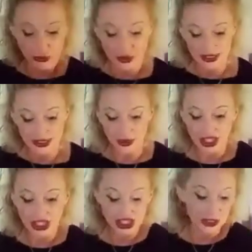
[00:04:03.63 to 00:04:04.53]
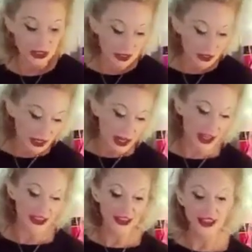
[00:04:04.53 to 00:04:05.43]
of inspiration
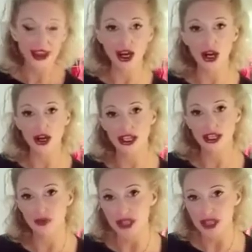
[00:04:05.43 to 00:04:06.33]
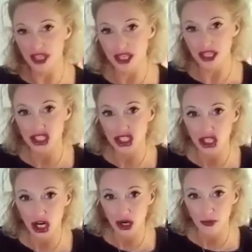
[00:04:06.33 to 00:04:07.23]
and they are keeping a
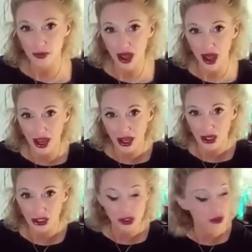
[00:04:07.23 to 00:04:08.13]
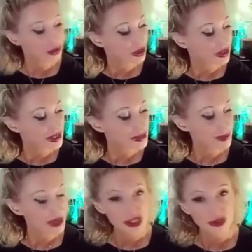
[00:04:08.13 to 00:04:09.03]
sharp eye on you. Look at this
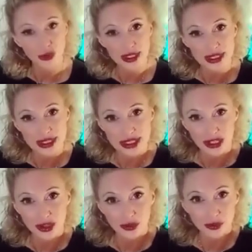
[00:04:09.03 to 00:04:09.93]
page of voices here.